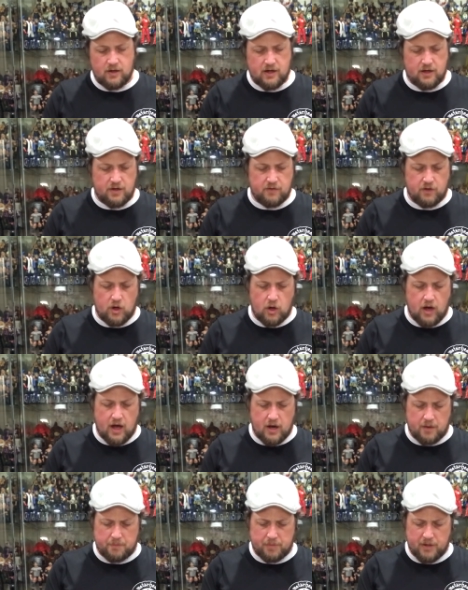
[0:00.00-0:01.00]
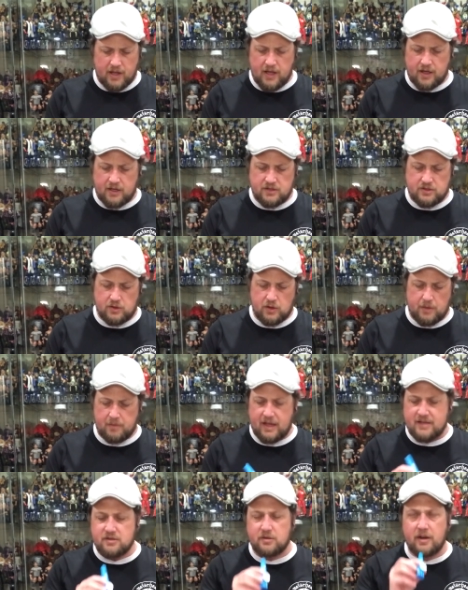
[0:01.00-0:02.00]
I don't even know how to play a kazoo. I'm
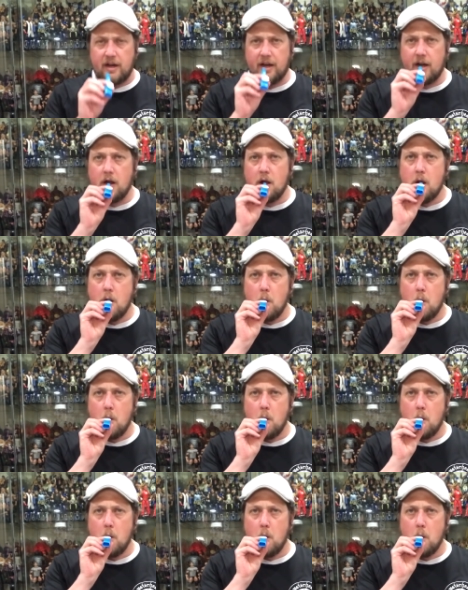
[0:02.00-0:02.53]
guessing right here.